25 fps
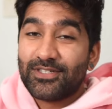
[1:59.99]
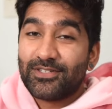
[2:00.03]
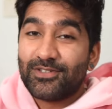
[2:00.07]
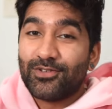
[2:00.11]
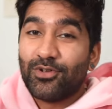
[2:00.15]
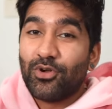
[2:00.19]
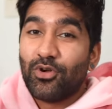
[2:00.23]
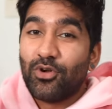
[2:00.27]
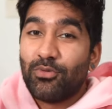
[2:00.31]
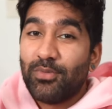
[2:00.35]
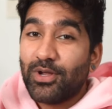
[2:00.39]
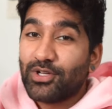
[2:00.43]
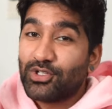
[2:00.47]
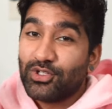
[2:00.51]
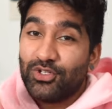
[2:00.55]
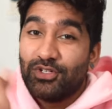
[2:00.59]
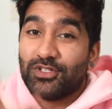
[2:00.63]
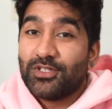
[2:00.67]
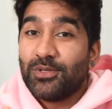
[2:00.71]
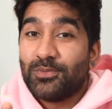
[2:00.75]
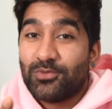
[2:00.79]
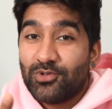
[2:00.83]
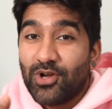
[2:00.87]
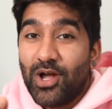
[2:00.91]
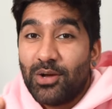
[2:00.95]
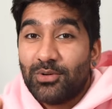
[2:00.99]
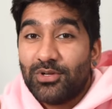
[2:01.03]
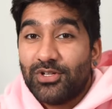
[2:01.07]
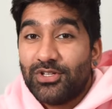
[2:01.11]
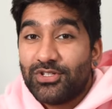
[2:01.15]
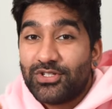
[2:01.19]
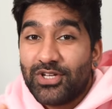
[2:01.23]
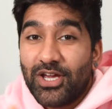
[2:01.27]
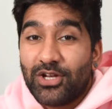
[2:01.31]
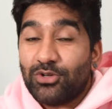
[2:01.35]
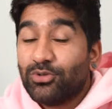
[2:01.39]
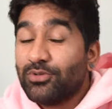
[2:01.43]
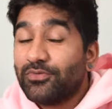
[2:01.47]
So make sure you subscribe to the
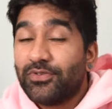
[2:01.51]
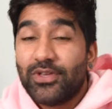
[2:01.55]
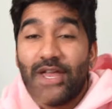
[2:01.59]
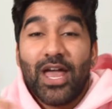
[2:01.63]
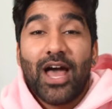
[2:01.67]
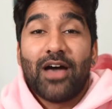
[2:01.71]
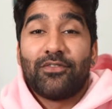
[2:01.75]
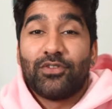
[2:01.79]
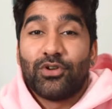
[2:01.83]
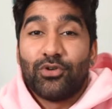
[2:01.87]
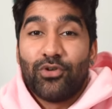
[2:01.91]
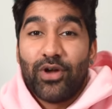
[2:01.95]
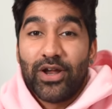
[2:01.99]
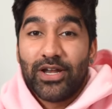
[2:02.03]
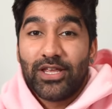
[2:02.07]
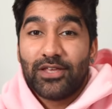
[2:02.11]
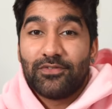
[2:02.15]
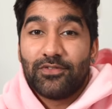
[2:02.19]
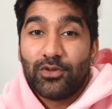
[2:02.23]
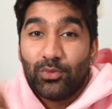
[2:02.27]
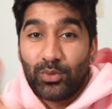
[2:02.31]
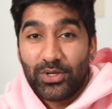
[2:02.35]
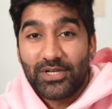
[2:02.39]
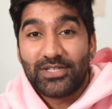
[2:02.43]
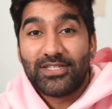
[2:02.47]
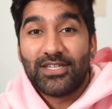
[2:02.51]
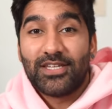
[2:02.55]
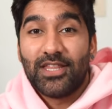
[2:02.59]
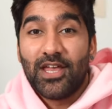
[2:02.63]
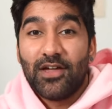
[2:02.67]
channel if you haven't already, if you want to see